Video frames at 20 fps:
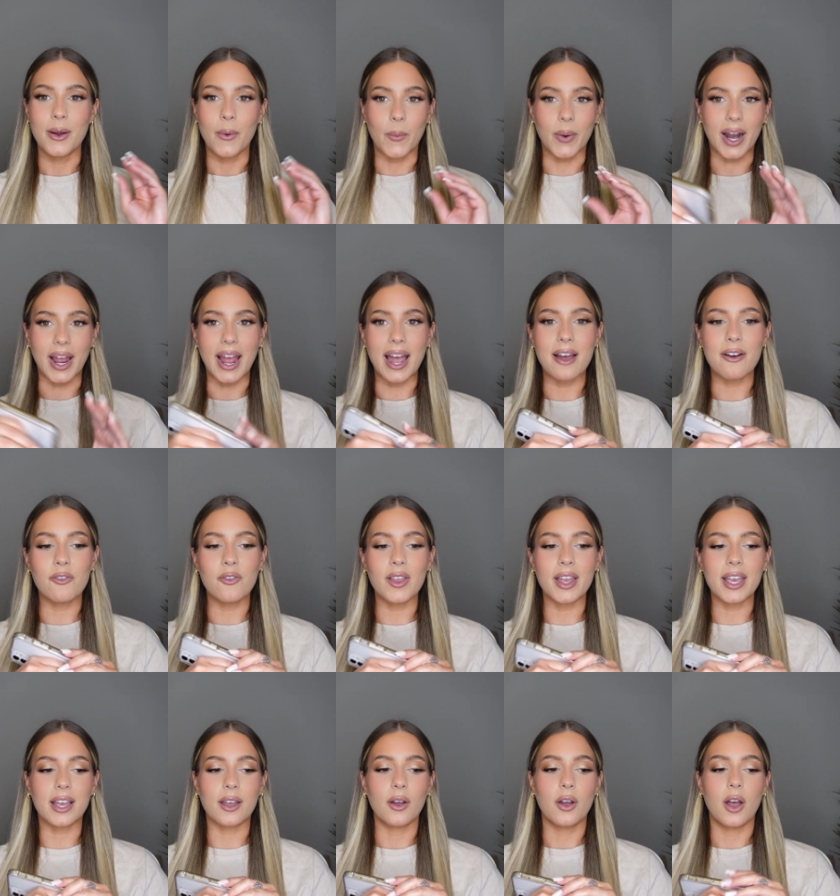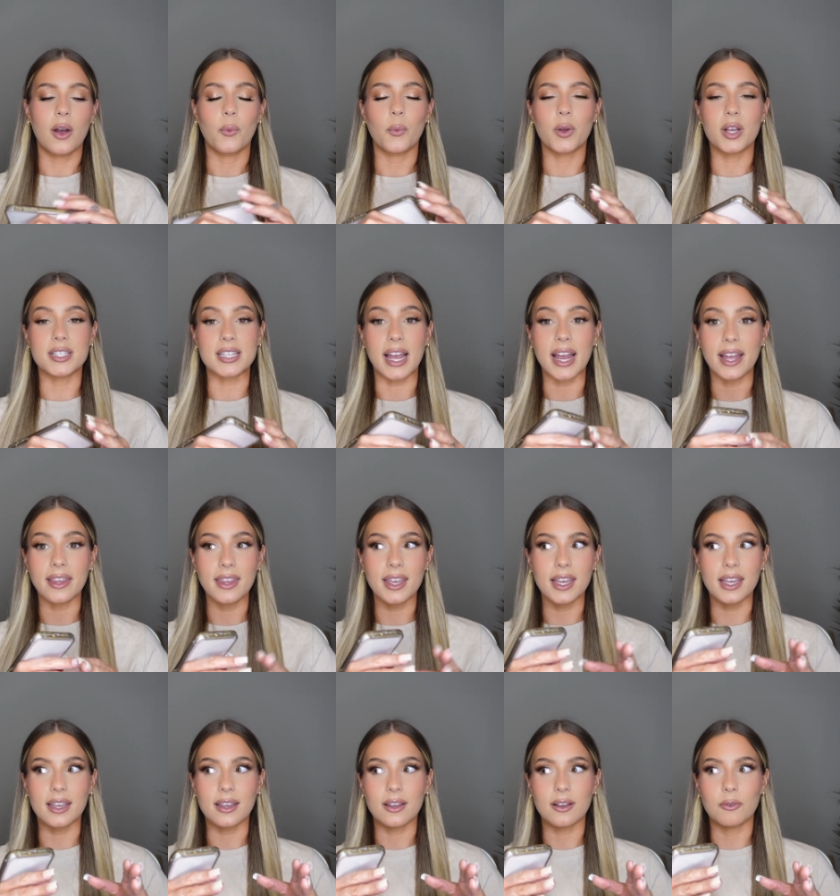when I have like, cause I had
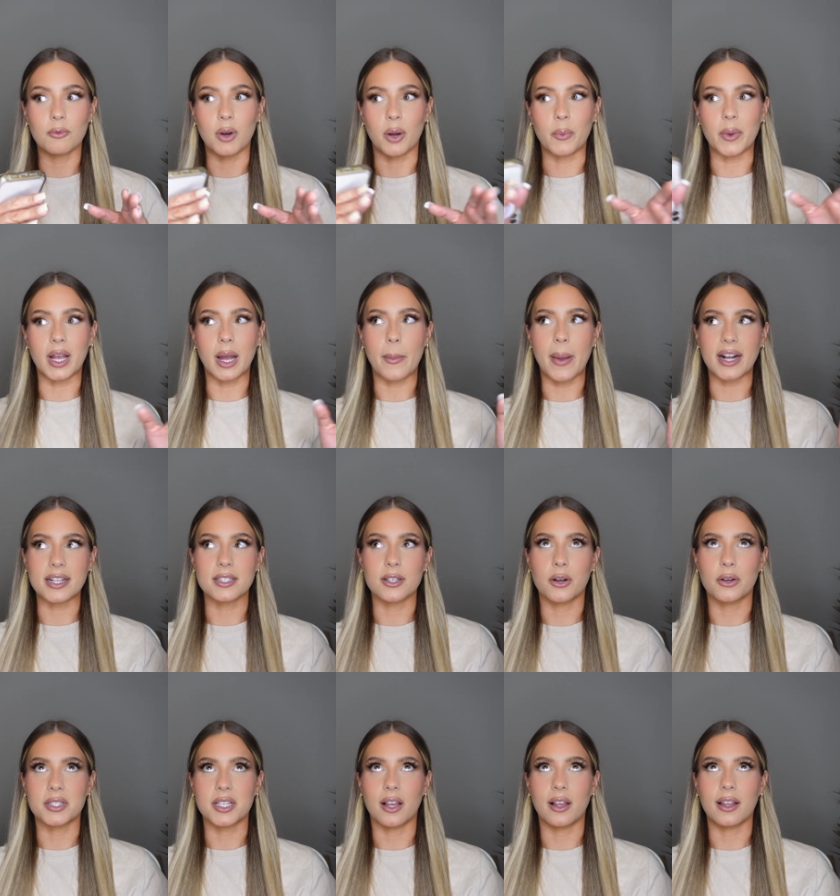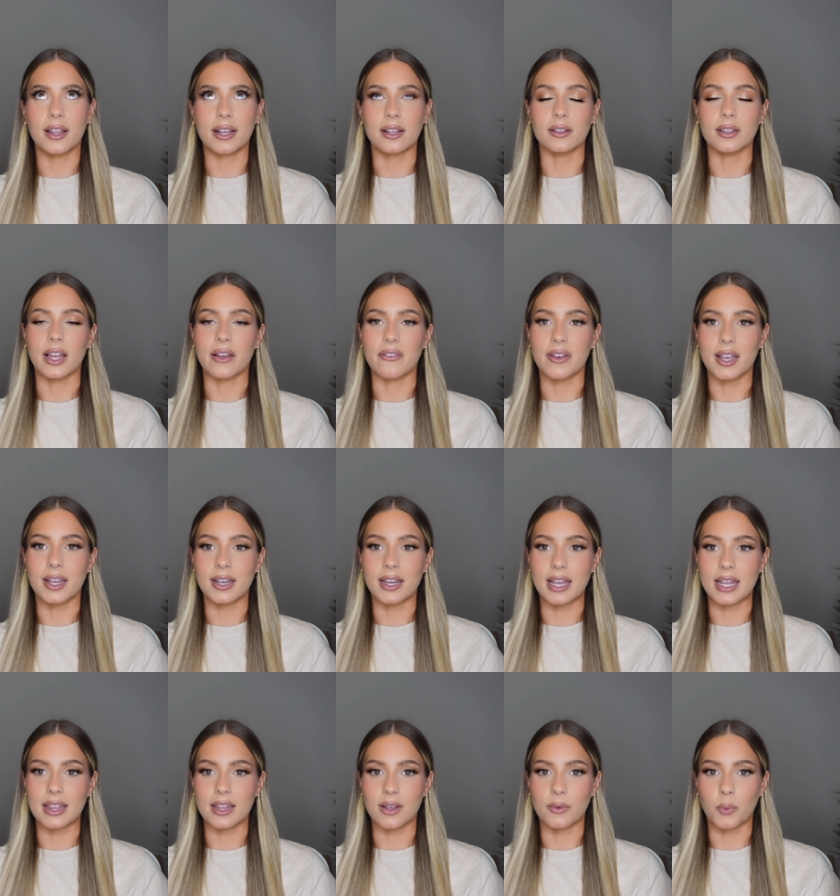like, what, we got back to the hotel at like 11
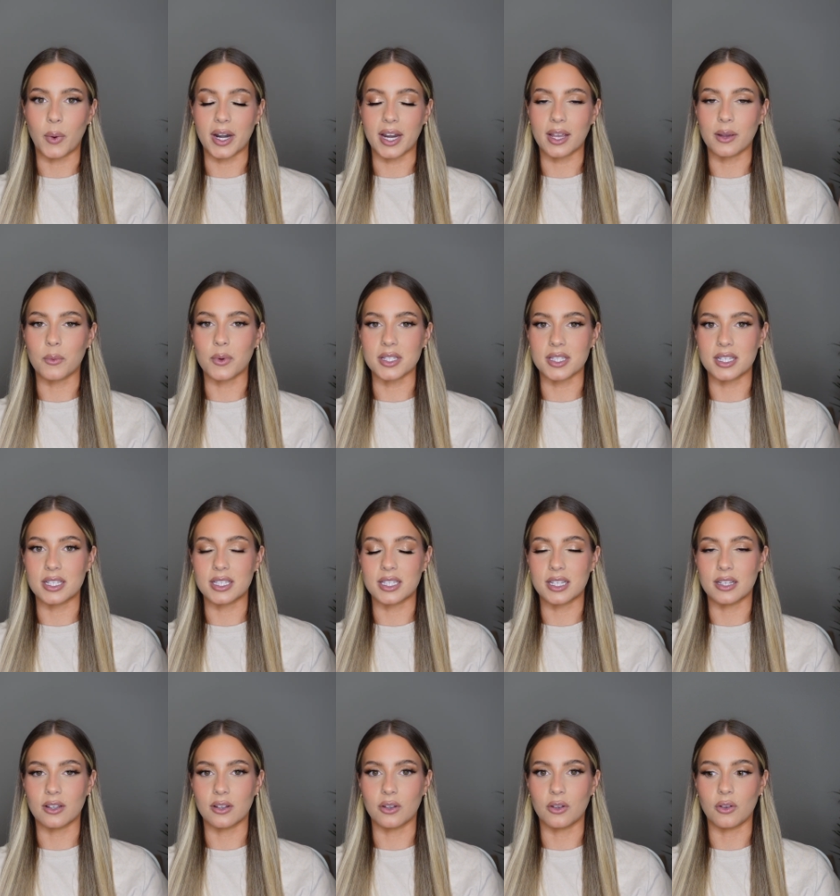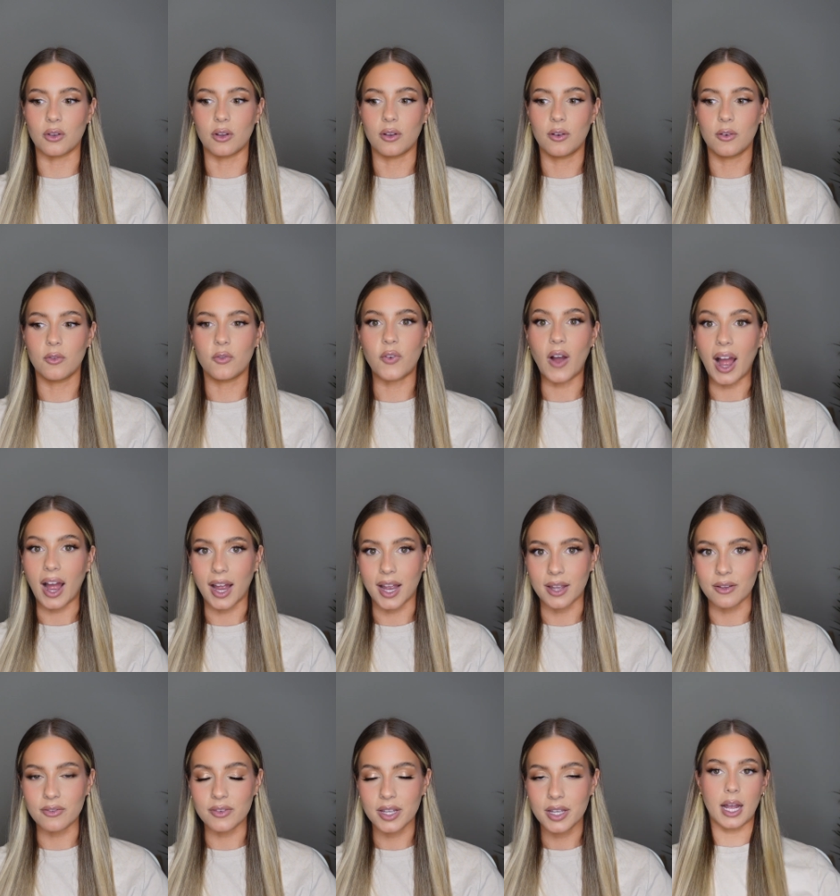and the wedding wasn't until
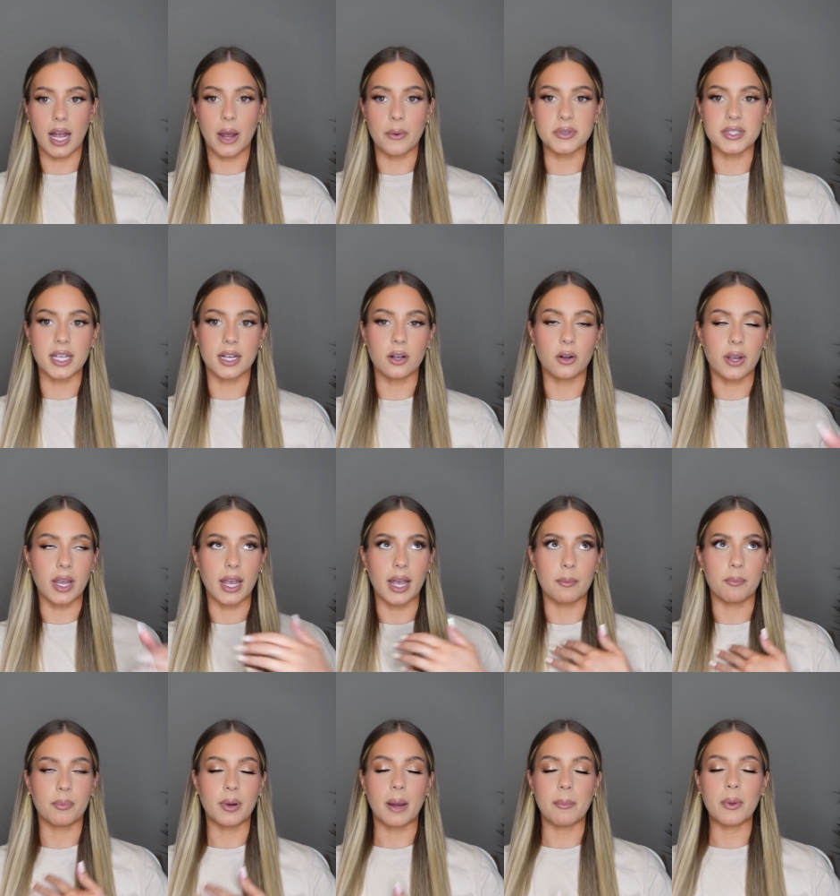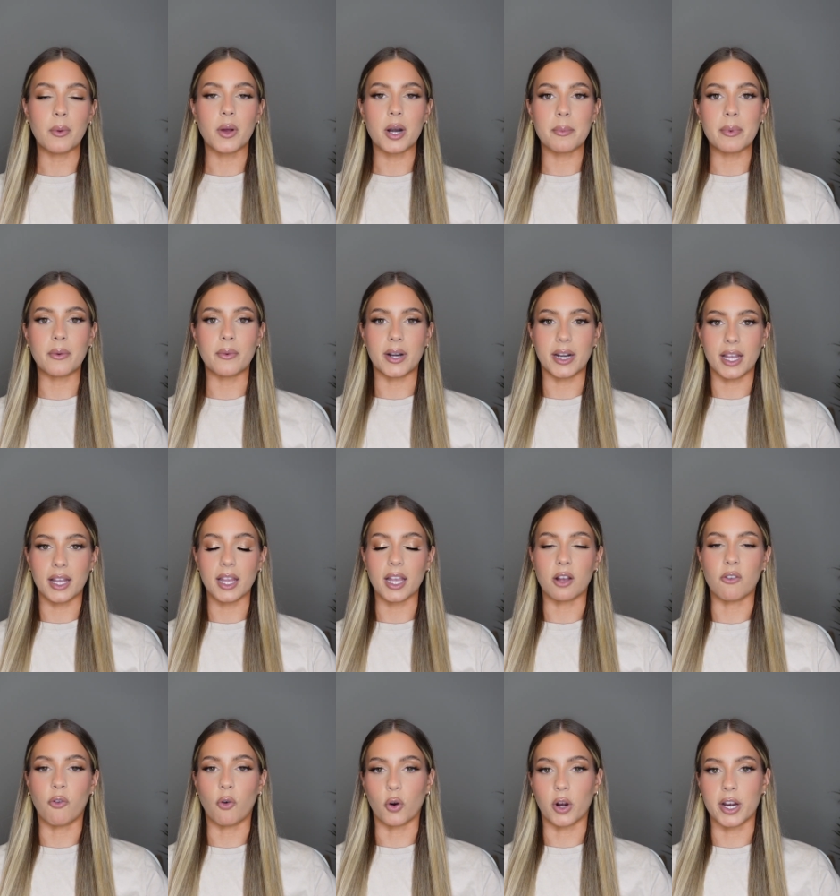five. I was like, okay, I probably want to be ready at like
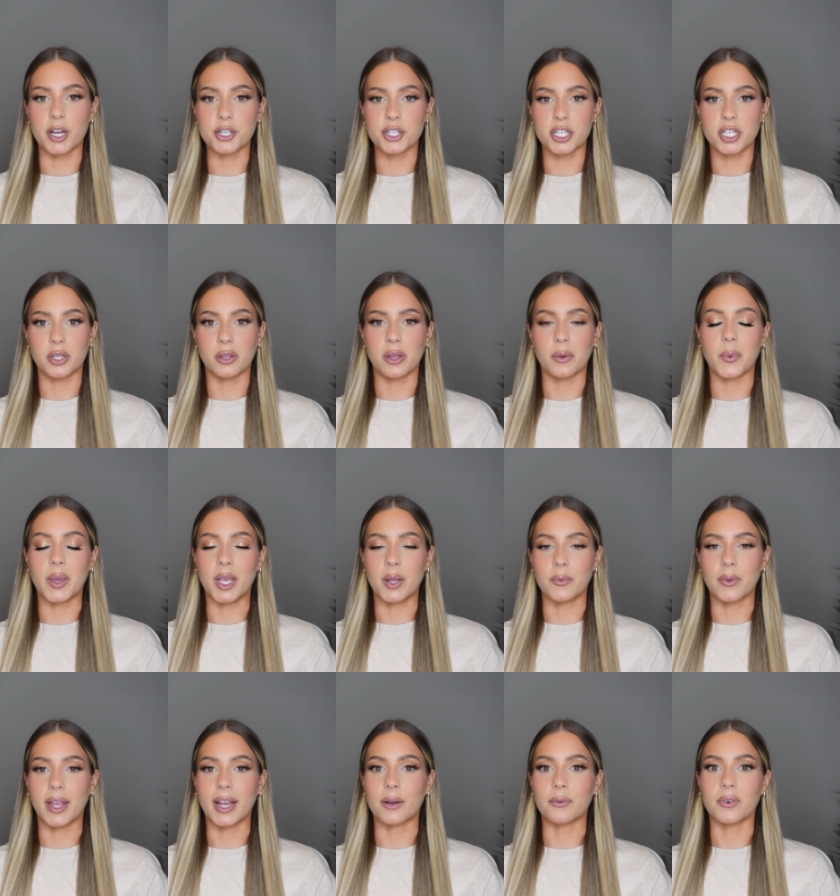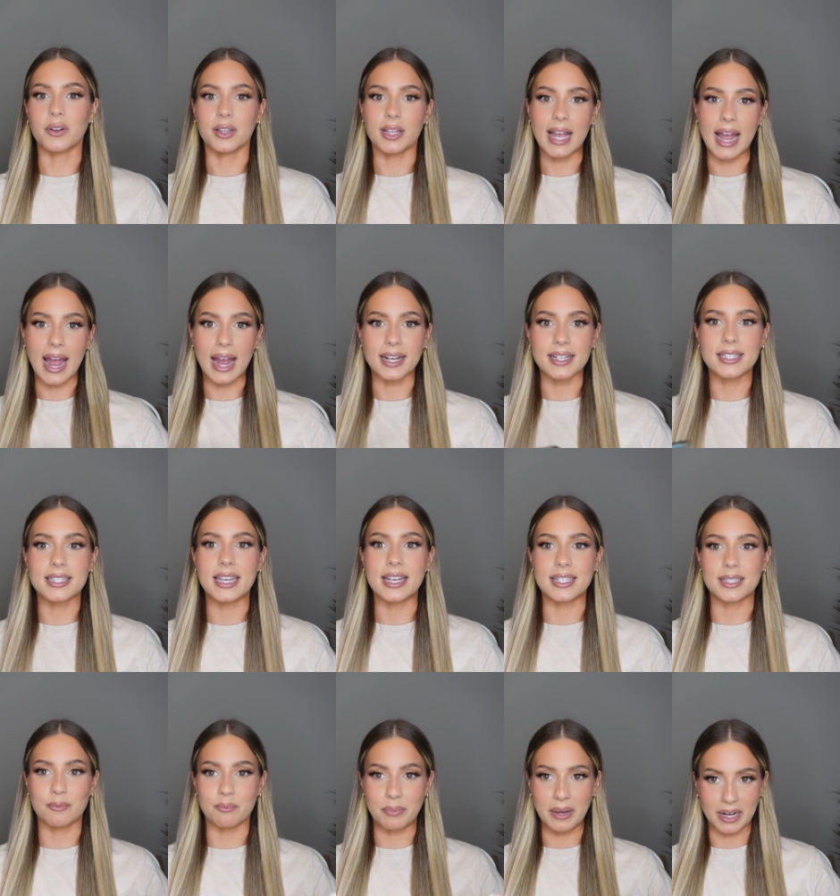four-ish so that we can like relax, take
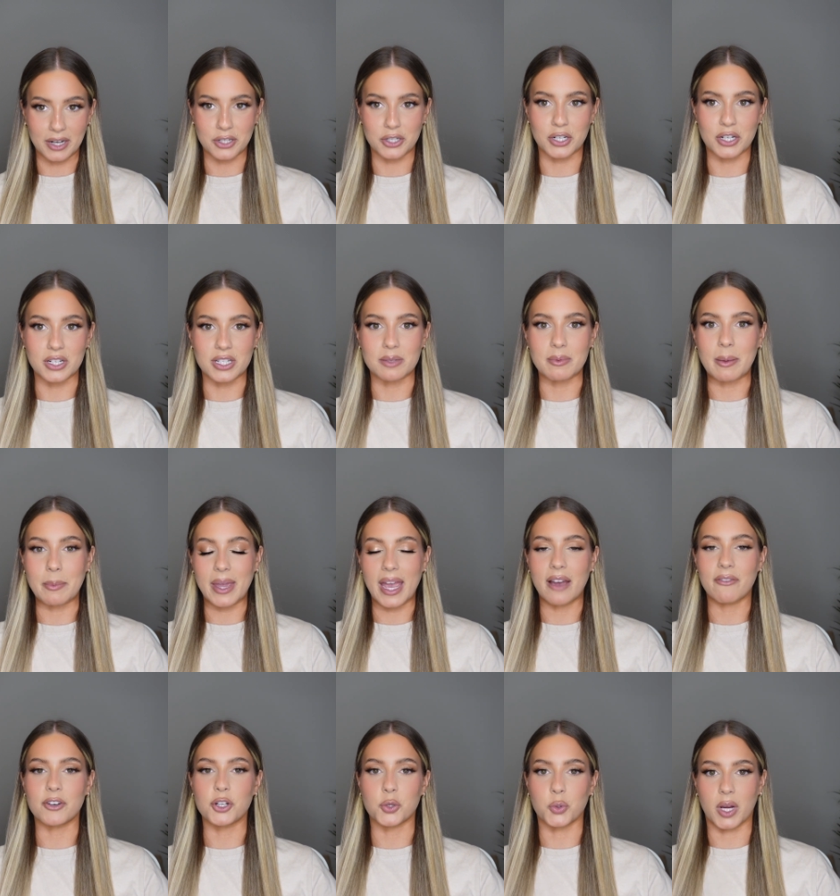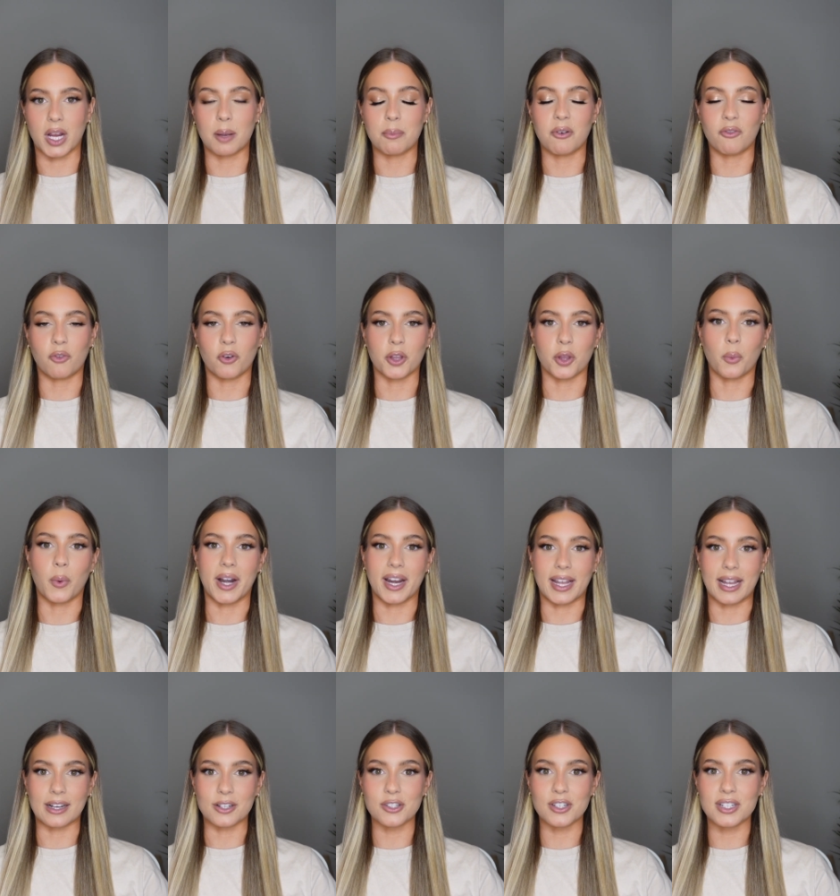some pictures, maybe have a drink before the wedding
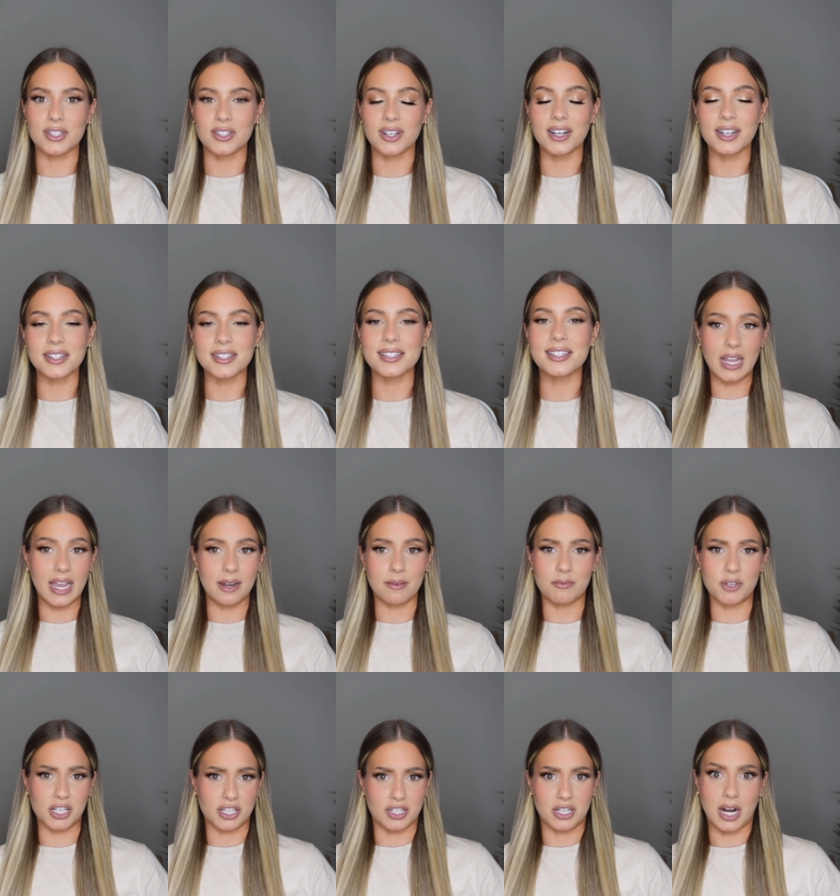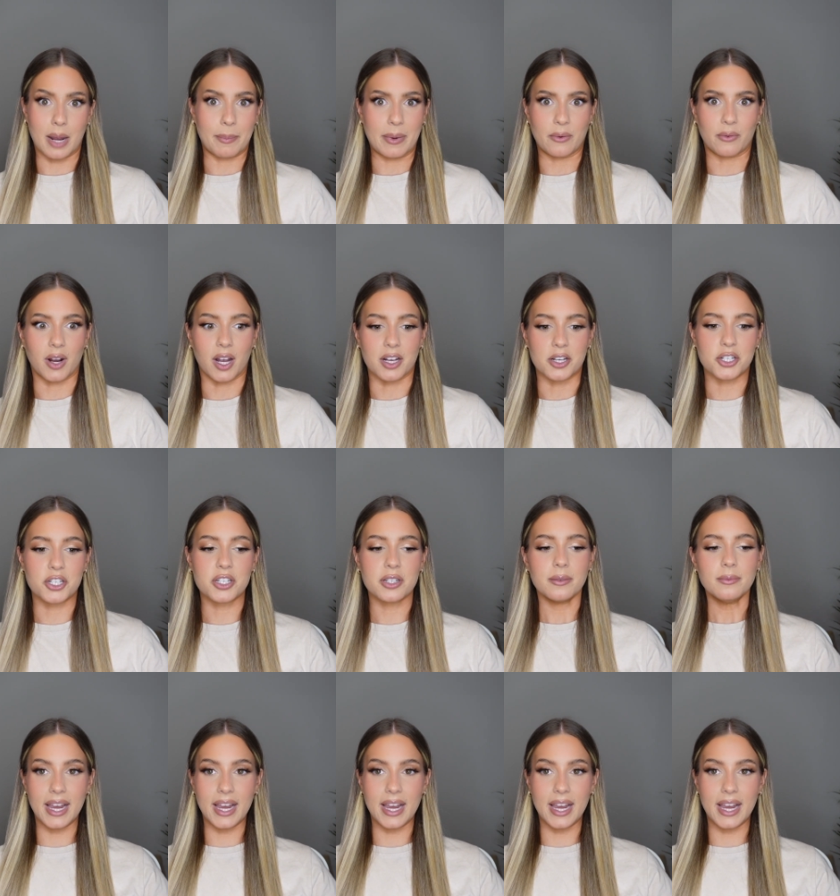actually starts and just to not be rushed.